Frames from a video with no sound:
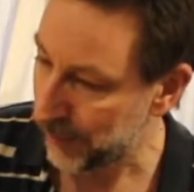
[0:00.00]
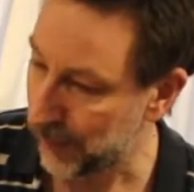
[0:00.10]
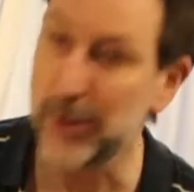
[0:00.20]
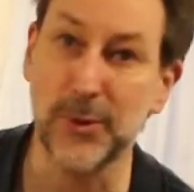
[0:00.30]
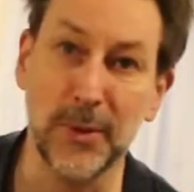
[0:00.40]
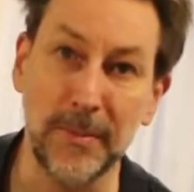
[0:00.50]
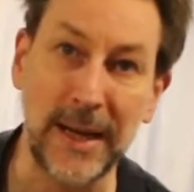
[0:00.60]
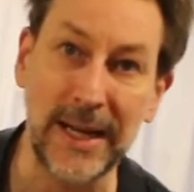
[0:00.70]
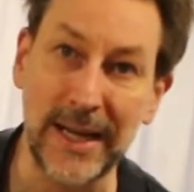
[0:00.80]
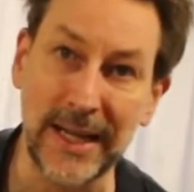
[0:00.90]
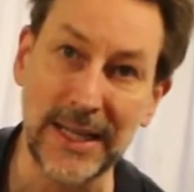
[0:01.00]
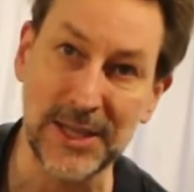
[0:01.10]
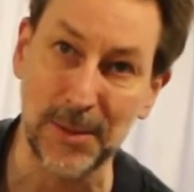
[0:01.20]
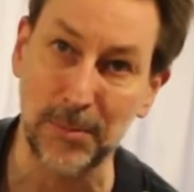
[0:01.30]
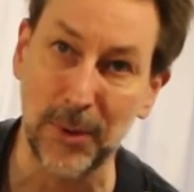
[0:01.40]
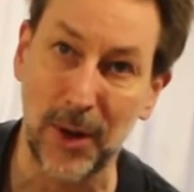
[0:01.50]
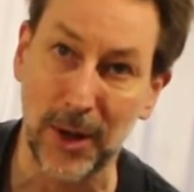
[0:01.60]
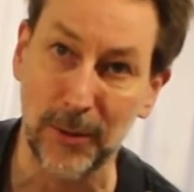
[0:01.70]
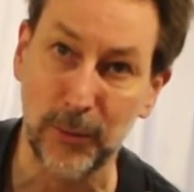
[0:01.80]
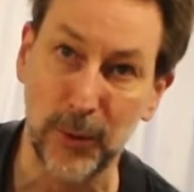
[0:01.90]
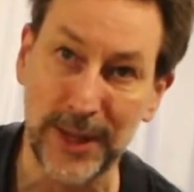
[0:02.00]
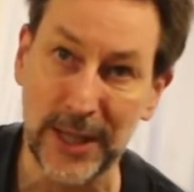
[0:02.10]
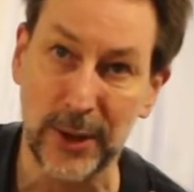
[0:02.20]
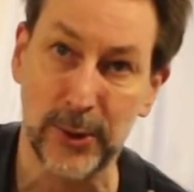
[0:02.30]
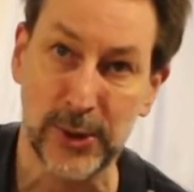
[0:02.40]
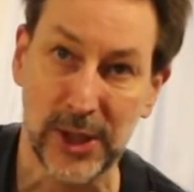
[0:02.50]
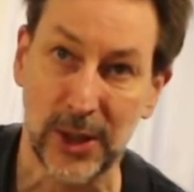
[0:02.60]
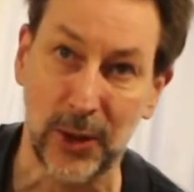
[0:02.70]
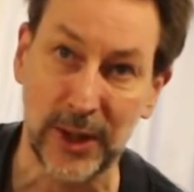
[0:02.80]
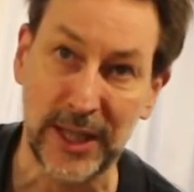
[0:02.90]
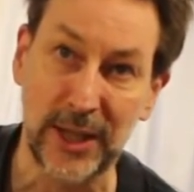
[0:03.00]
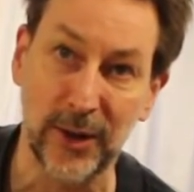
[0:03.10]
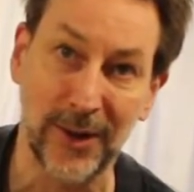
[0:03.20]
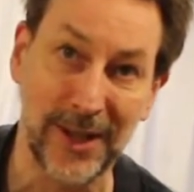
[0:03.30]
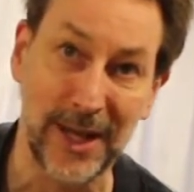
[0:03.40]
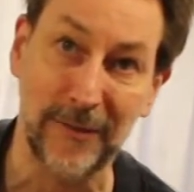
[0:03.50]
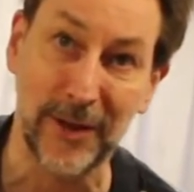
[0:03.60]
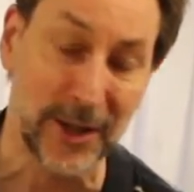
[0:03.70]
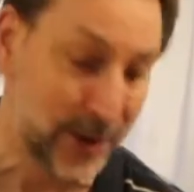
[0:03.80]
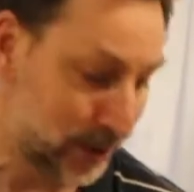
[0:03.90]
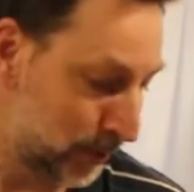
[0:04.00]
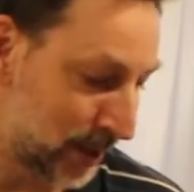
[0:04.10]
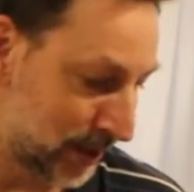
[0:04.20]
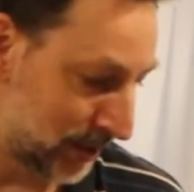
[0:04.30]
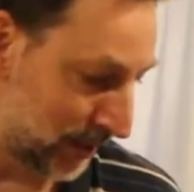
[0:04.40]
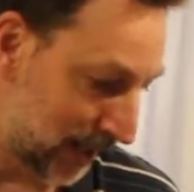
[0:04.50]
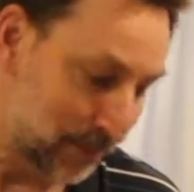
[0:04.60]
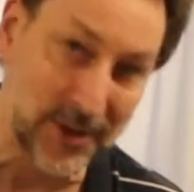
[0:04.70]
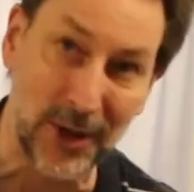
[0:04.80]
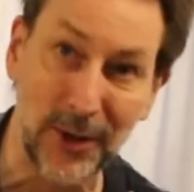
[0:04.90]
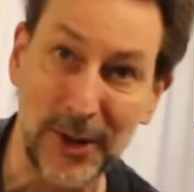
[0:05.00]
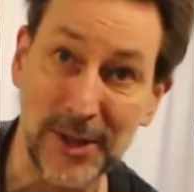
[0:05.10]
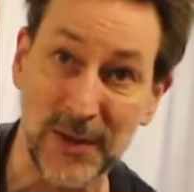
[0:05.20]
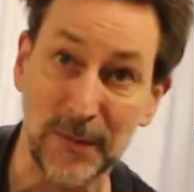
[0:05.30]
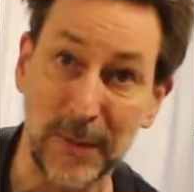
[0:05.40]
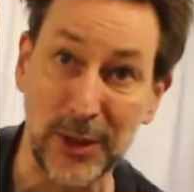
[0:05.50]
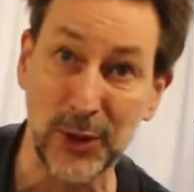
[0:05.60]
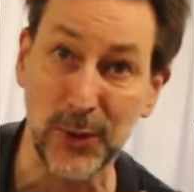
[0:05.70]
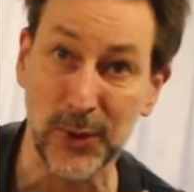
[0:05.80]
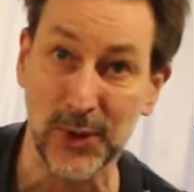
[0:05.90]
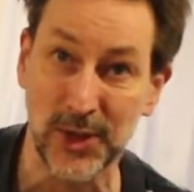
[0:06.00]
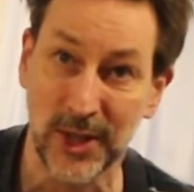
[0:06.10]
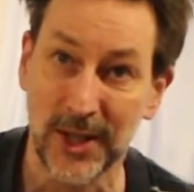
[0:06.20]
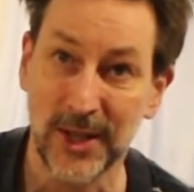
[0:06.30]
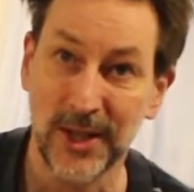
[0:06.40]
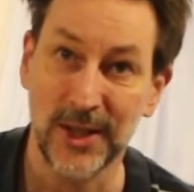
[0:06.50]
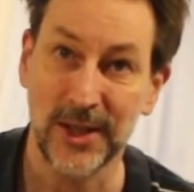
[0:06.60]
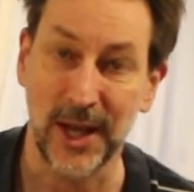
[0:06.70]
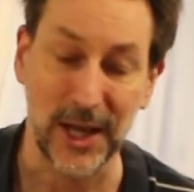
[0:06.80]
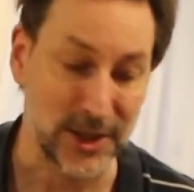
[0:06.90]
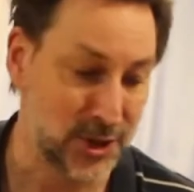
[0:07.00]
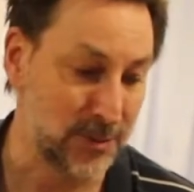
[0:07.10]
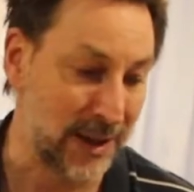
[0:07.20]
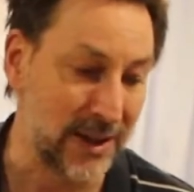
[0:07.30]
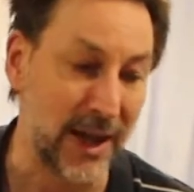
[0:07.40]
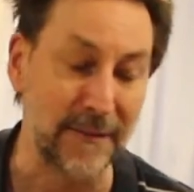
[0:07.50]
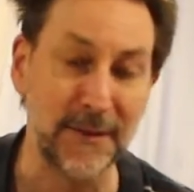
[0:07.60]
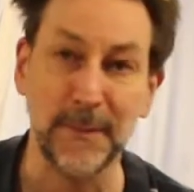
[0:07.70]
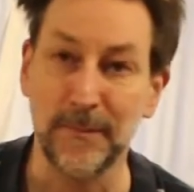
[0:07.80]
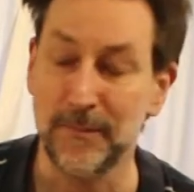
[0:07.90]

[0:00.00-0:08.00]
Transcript: What's remaining is a block of wood that goes along here. I've got it glued and clamped underneath some of my tools to my left.